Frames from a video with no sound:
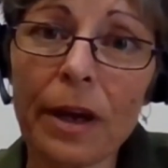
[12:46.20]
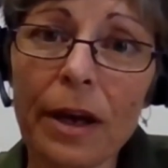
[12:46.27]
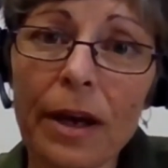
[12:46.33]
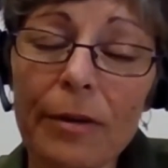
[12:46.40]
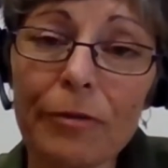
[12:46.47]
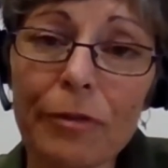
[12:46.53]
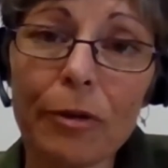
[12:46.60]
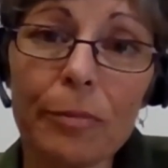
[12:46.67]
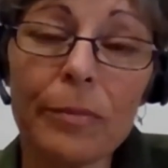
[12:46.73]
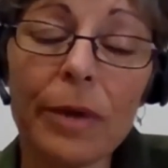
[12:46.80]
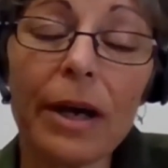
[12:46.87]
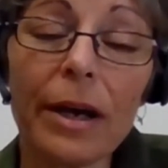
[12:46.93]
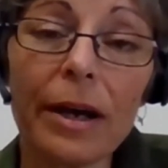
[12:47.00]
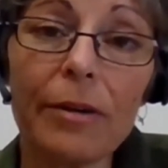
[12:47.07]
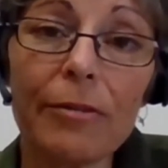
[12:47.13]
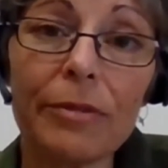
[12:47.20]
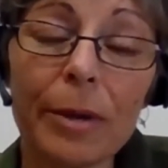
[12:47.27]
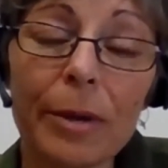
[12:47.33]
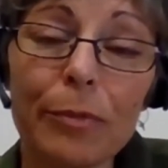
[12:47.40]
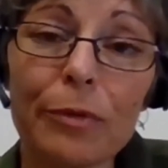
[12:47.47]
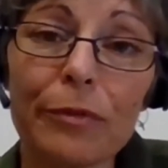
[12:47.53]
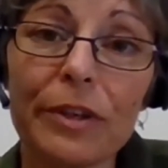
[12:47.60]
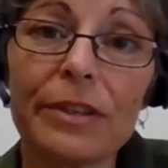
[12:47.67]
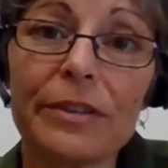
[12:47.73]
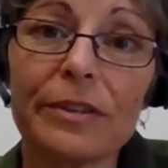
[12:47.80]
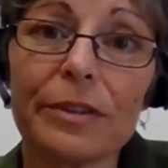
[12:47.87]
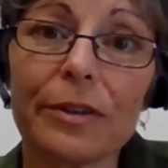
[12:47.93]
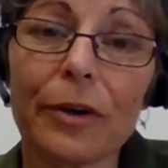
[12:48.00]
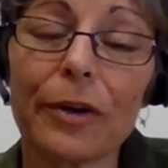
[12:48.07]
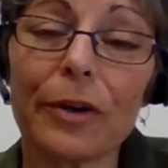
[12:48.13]
from a number of years
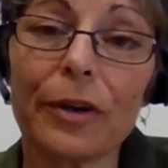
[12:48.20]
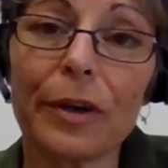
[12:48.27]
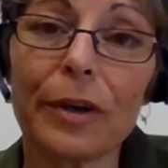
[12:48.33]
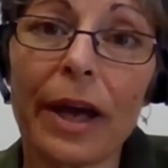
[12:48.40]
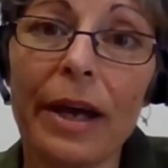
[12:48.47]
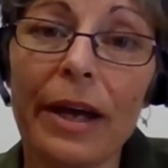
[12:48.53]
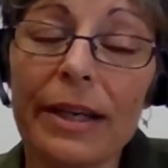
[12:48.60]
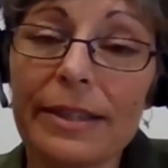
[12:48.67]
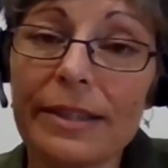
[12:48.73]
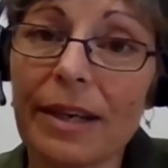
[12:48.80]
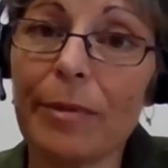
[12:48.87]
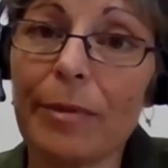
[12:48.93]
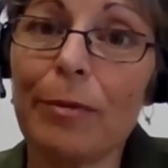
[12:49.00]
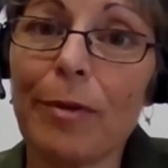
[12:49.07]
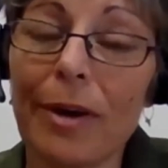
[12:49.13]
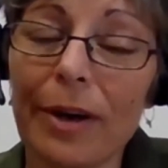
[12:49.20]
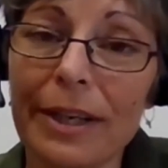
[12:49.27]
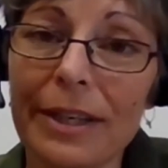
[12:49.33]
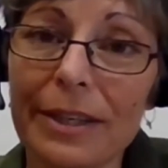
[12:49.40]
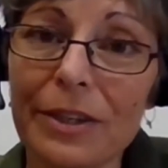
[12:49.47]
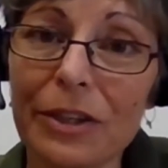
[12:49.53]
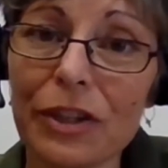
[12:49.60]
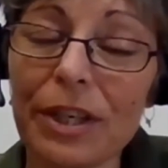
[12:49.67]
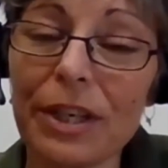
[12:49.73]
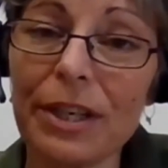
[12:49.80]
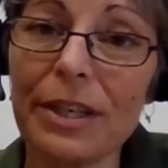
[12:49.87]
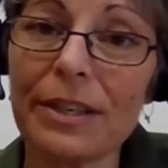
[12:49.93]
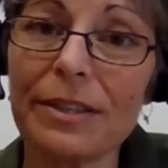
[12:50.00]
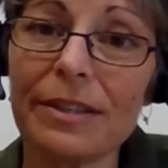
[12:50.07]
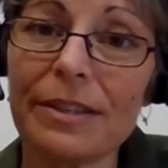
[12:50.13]
ago, Sammy Ryan, and
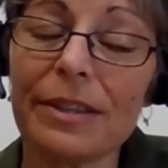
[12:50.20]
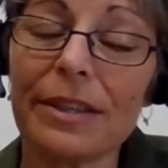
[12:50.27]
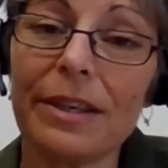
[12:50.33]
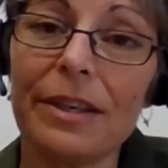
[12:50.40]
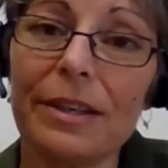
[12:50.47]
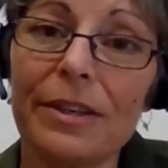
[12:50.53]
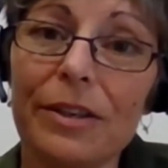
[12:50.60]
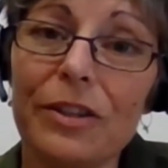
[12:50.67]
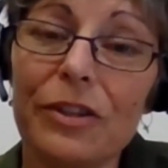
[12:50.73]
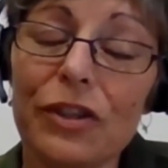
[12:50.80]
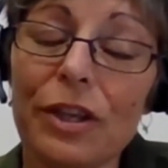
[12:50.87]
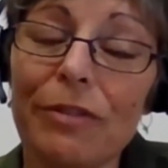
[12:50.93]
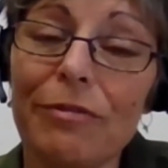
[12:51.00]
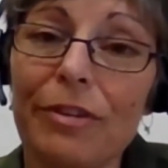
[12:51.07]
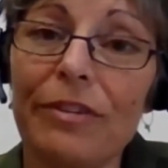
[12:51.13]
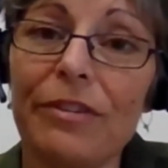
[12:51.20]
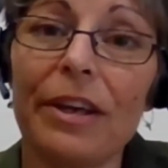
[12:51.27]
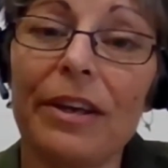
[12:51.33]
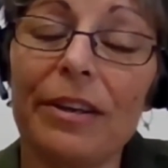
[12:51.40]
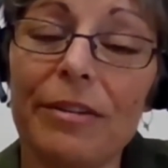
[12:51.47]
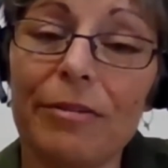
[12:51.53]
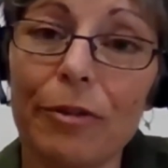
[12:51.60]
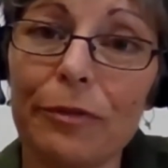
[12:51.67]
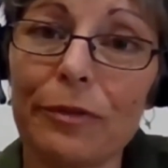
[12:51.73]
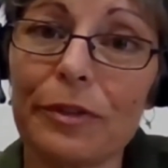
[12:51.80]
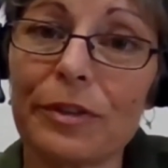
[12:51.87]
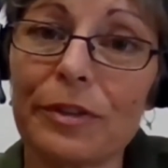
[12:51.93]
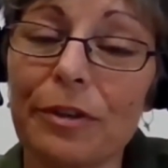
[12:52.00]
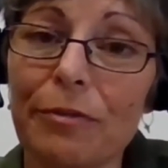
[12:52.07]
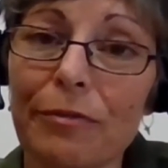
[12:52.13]
she is the Chief Executive
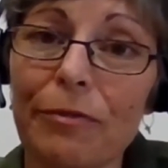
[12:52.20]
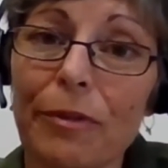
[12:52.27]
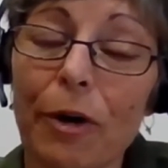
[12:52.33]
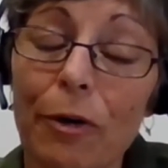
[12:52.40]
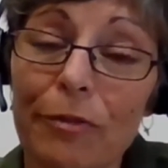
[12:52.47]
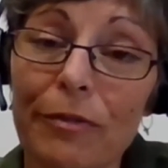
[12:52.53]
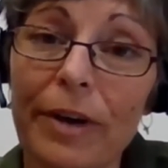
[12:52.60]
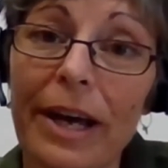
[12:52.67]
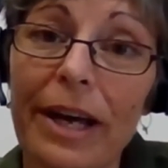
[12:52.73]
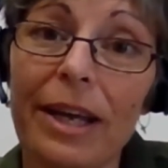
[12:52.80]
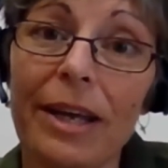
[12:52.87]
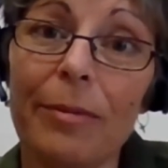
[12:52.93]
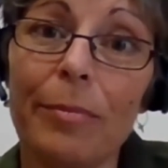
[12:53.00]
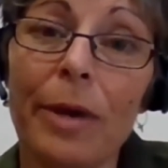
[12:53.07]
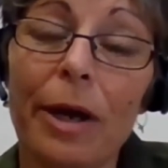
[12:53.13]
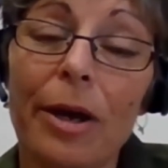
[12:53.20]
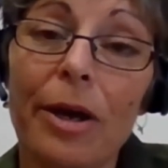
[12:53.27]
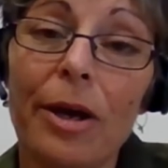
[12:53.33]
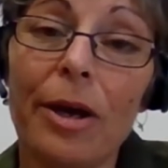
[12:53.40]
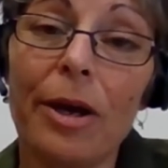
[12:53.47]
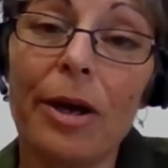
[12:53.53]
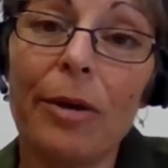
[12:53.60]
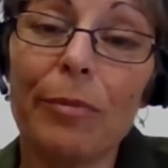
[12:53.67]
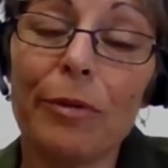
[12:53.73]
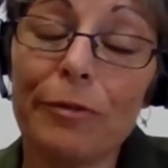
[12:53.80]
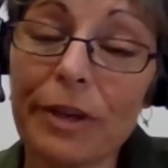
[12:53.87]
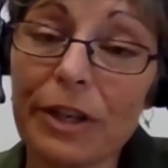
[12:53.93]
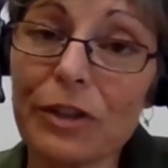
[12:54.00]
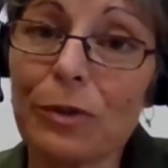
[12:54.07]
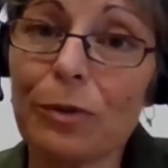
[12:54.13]
Officer of a
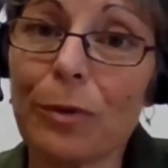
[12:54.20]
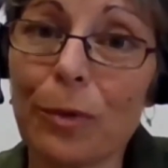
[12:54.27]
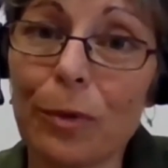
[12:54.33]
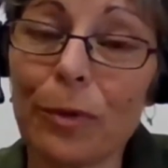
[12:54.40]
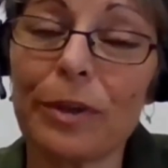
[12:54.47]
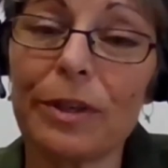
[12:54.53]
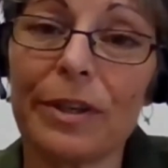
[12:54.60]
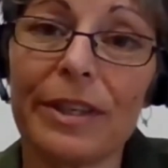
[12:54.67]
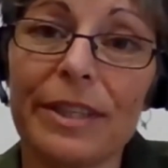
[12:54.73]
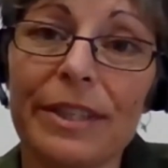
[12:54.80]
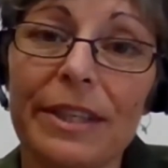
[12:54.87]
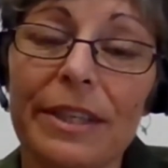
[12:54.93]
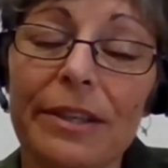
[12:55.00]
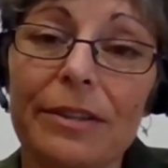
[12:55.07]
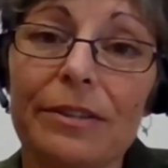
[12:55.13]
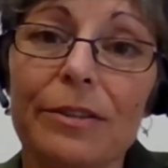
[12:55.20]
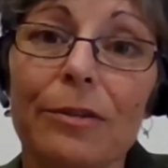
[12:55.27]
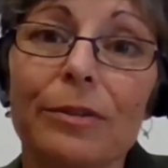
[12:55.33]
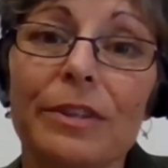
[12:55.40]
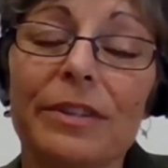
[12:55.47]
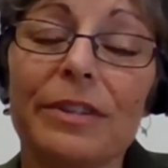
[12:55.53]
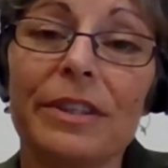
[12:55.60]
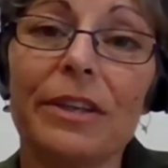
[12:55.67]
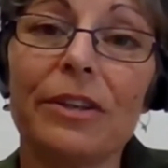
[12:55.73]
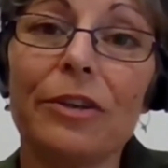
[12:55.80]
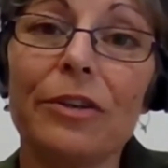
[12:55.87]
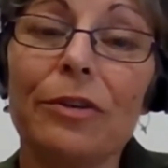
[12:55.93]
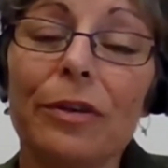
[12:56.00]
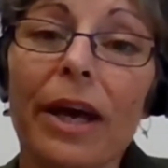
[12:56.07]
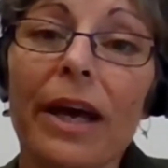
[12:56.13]
professional organising consultancy in
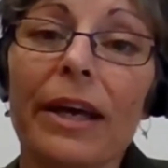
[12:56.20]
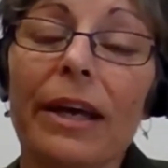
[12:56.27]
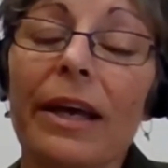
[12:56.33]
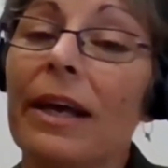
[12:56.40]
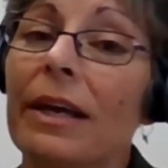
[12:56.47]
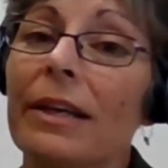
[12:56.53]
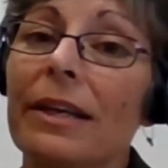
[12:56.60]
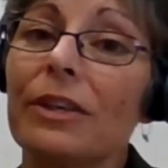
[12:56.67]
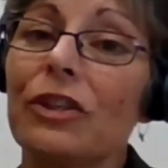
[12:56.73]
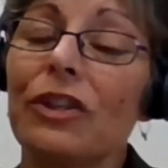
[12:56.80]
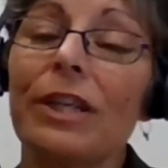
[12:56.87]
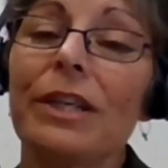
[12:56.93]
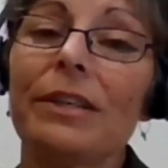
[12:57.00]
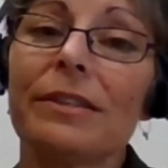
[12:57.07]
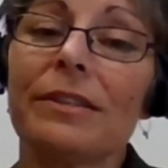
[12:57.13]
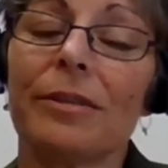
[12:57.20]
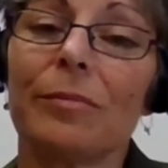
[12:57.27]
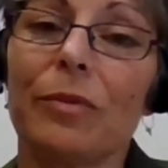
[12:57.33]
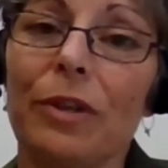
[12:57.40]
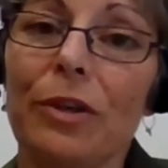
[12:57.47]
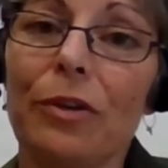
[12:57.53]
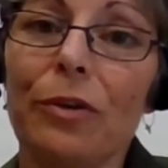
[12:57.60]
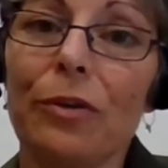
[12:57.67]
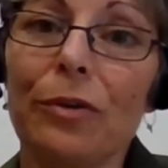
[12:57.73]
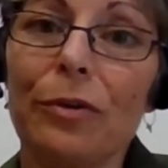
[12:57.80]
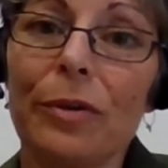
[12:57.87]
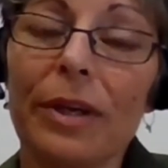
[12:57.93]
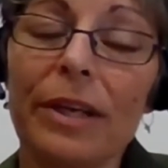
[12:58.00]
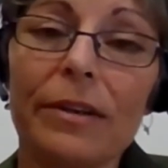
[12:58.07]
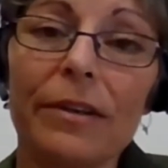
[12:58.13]
the UK. Now, she is somebody
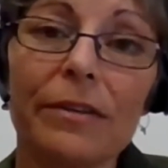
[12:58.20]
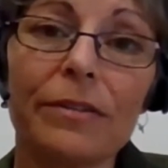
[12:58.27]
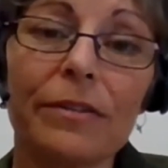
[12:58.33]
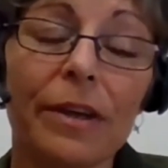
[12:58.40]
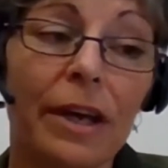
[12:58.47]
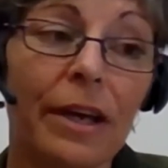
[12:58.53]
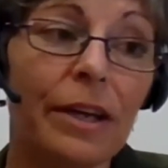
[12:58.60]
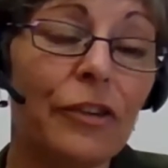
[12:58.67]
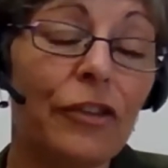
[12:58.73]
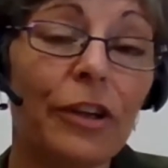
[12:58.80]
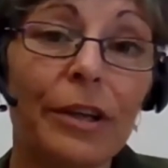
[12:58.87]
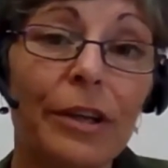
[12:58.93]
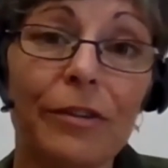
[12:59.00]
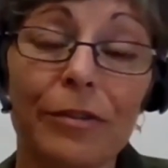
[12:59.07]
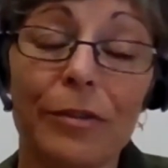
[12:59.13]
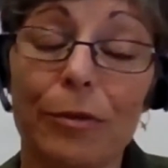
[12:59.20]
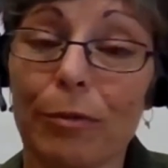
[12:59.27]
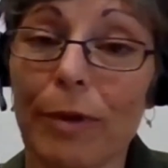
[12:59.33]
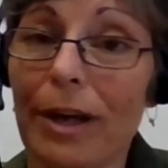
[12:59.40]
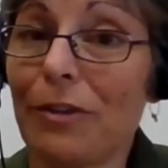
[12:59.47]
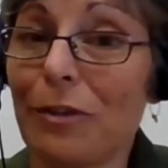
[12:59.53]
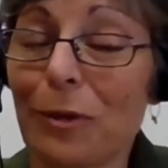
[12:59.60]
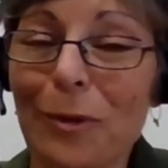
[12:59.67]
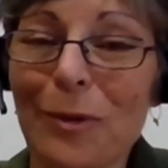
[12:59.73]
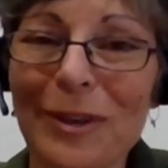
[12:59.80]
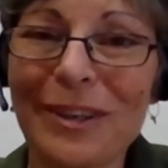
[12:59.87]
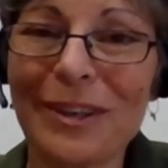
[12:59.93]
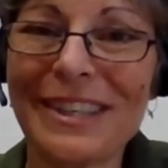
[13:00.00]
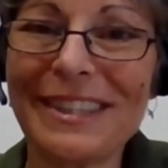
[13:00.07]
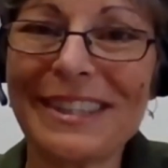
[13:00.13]
she is great at
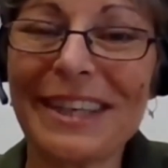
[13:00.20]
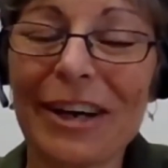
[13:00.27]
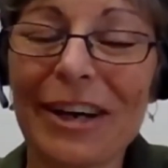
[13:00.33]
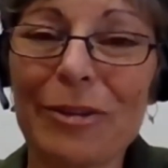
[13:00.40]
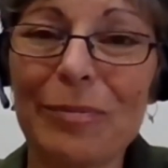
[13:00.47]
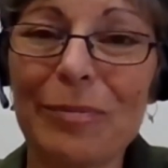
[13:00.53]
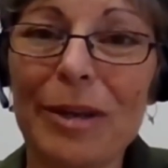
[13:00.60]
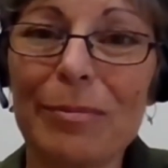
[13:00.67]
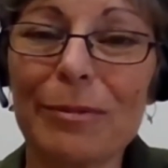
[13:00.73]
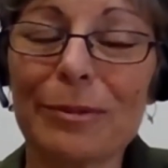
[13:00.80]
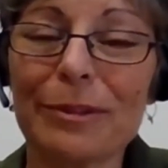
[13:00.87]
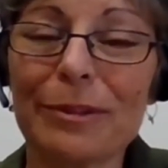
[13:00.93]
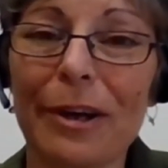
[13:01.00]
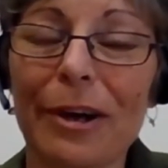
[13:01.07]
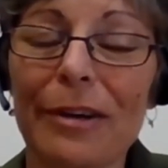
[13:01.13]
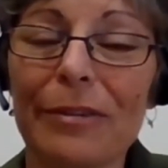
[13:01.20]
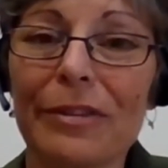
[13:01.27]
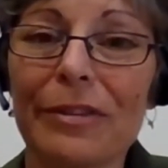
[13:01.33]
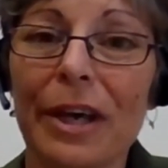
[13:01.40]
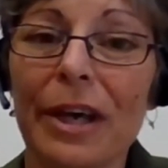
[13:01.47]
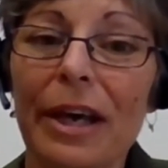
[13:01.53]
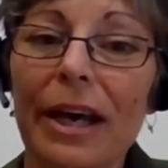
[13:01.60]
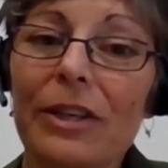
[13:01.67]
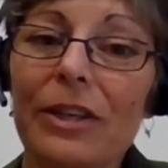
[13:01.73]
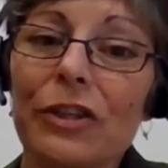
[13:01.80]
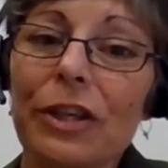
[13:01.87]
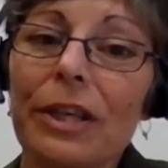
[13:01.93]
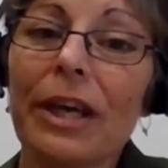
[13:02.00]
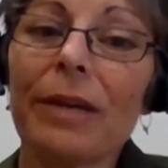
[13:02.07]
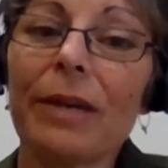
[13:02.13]
organising other people's lives, and
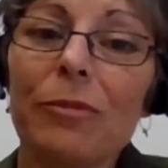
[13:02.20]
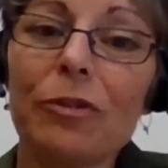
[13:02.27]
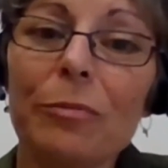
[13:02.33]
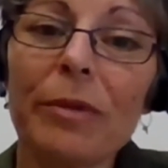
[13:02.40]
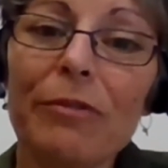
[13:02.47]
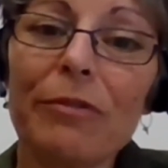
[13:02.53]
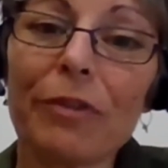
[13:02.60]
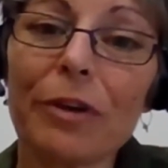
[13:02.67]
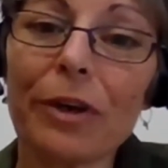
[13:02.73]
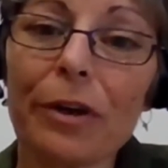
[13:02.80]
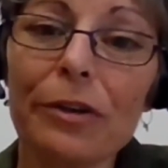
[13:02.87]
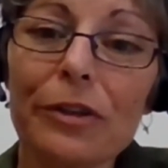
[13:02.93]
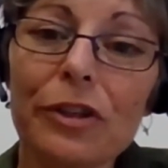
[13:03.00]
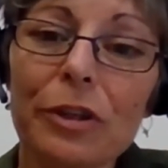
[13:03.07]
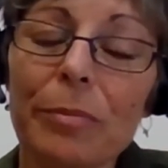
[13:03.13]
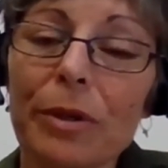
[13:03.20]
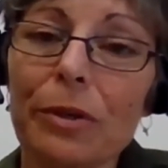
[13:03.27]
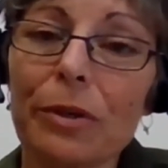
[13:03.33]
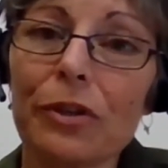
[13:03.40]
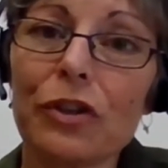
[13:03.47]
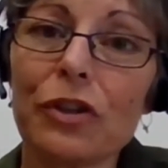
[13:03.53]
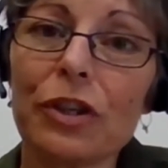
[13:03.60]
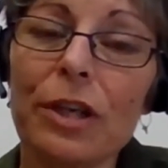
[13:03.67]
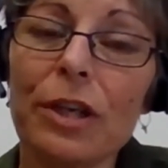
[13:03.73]
she came to me for coaching because she